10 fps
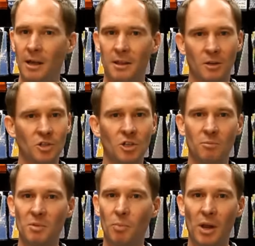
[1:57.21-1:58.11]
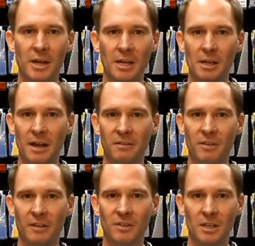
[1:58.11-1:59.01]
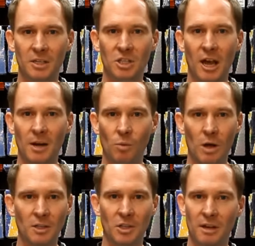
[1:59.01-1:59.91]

There'll still be plenty of life left in the sidewalls.